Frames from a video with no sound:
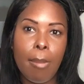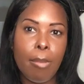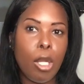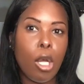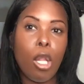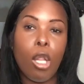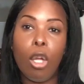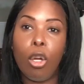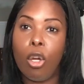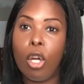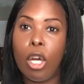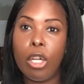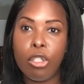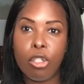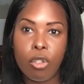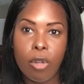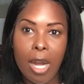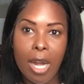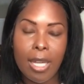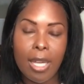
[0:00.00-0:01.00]
no longer on
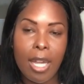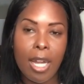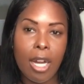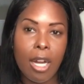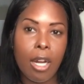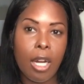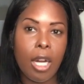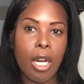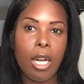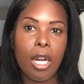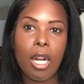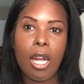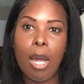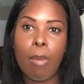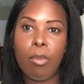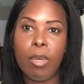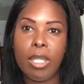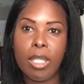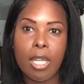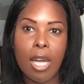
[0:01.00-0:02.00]
TRICARE.
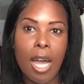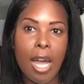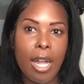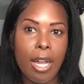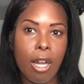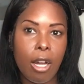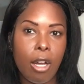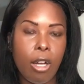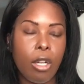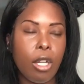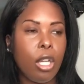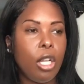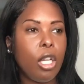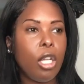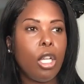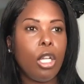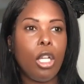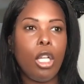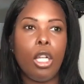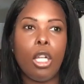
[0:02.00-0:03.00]
I'm retired.
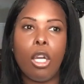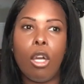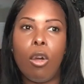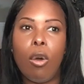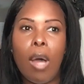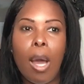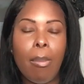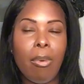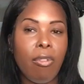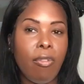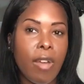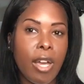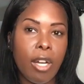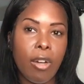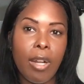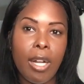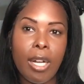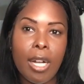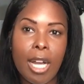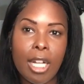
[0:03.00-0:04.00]
You know, I'm a
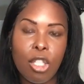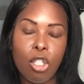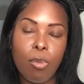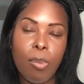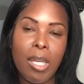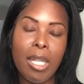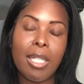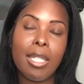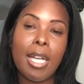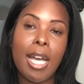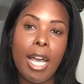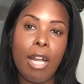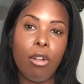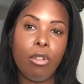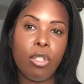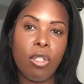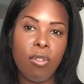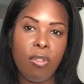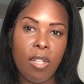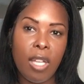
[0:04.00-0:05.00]
veteran. I should be entitled
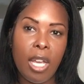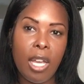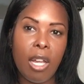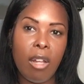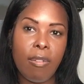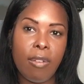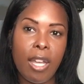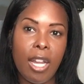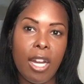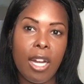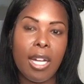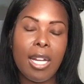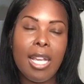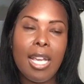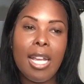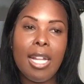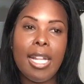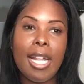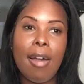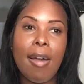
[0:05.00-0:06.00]
to VA healthcare.
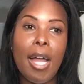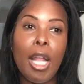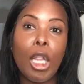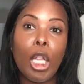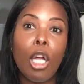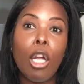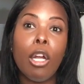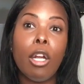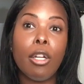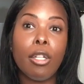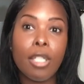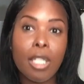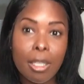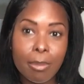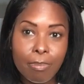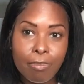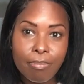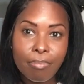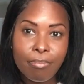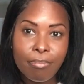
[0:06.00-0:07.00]
Now, I learned
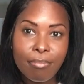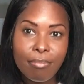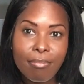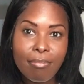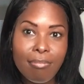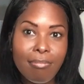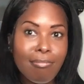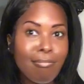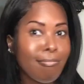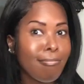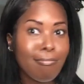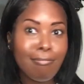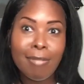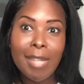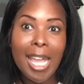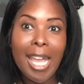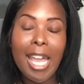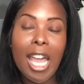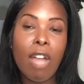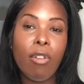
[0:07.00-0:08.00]

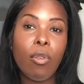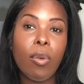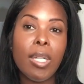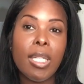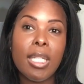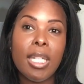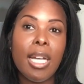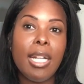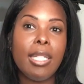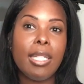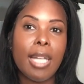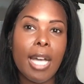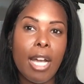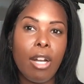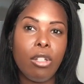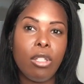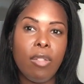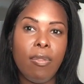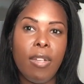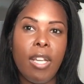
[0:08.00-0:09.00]
everyone's not
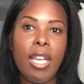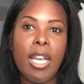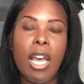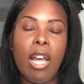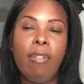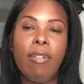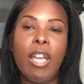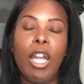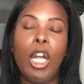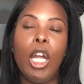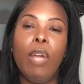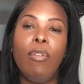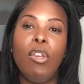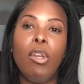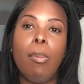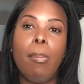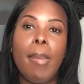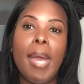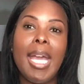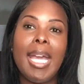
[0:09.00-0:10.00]
entitled to VA healthcare if
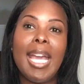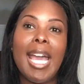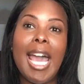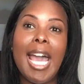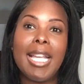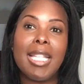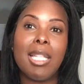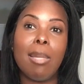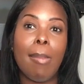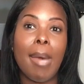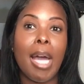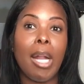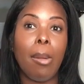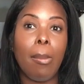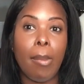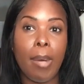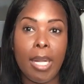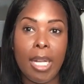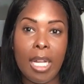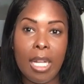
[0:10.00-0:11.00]
you make X amount of
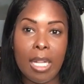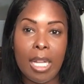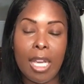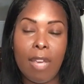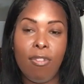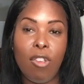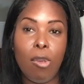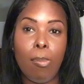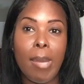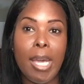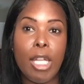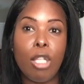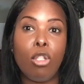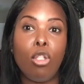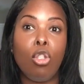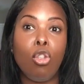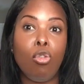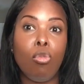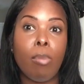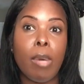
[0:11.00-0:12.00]
money, like if you make
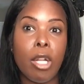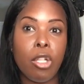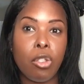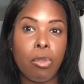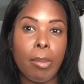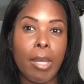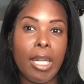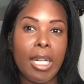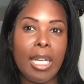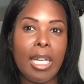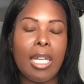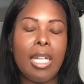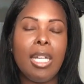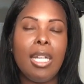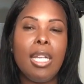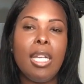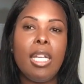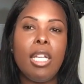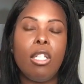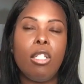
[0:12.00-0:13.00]
too much money.
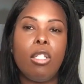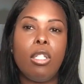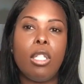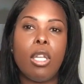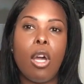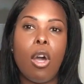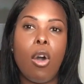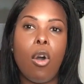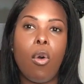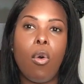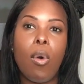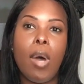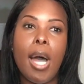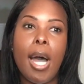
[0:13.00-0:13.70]
So